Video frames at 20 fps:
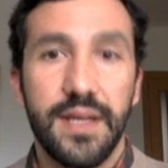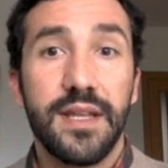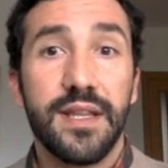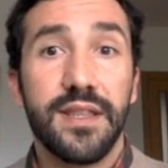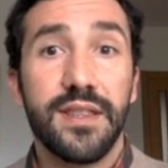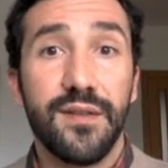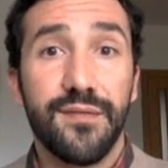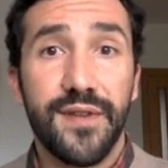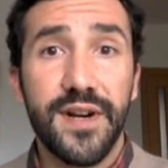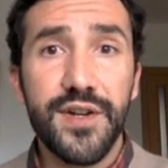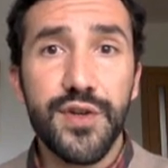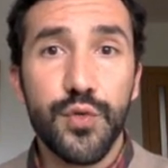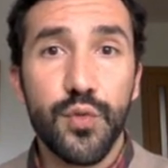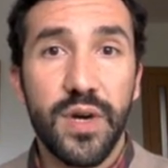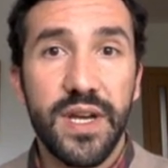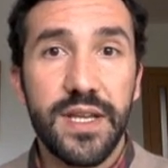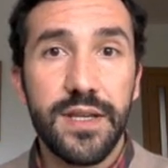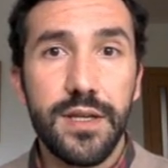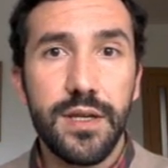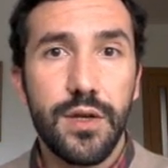The first
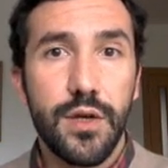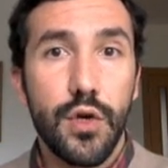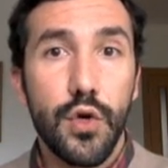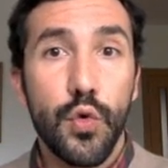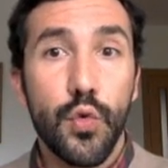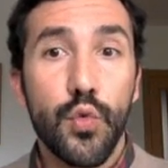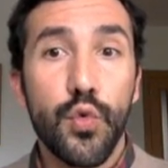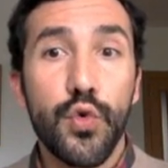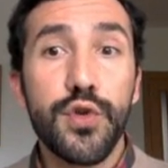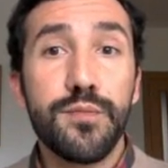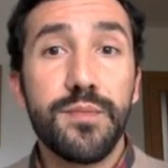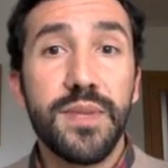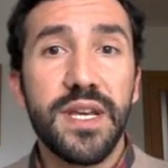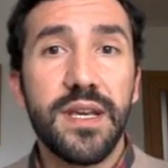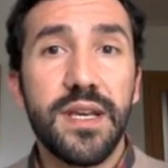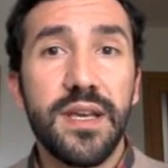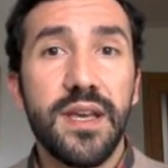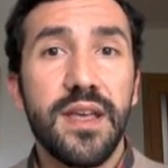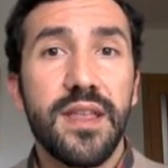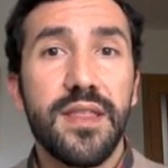one would
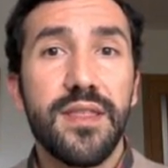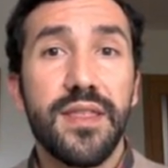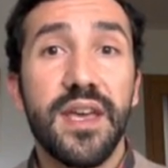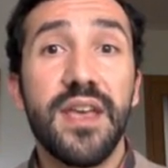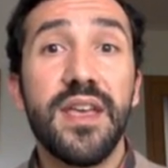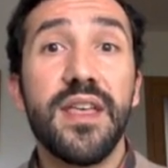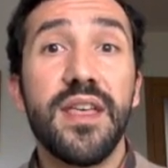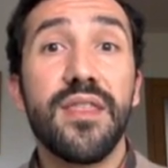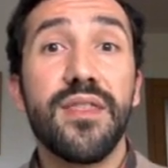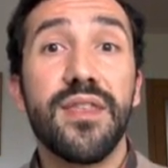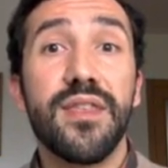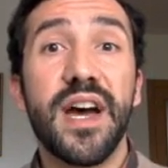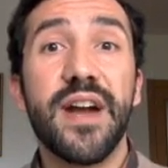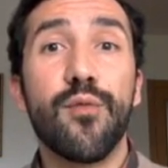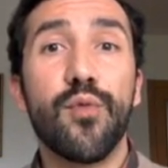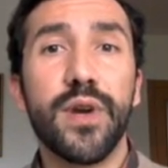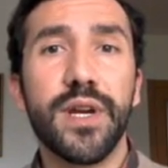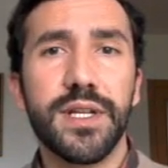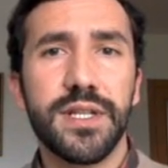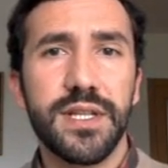be the
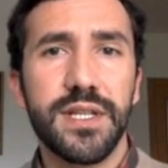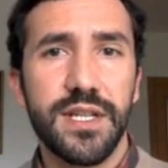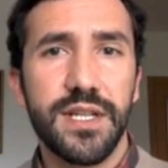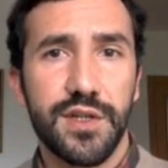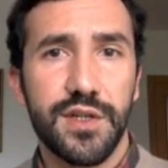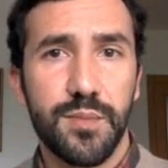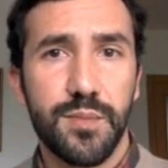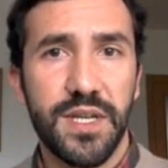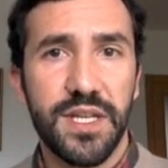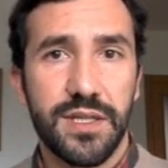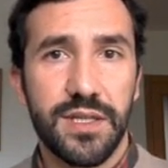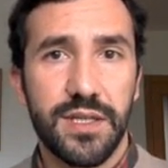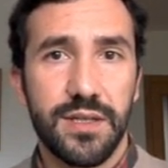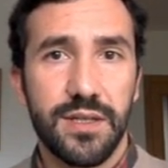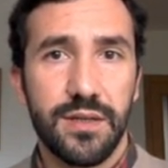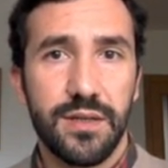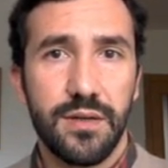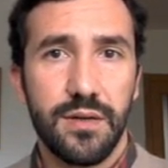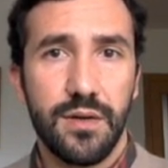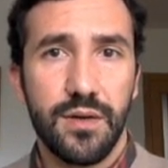direct speech,
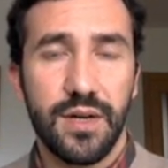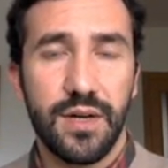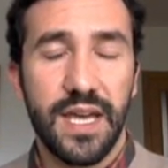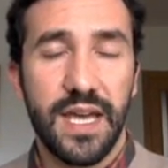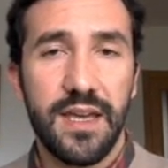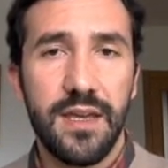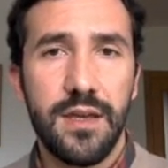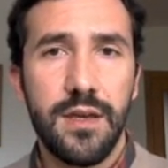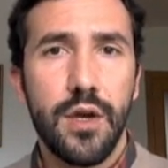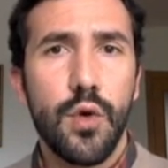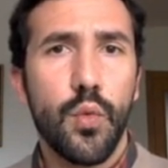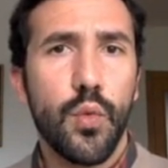okay?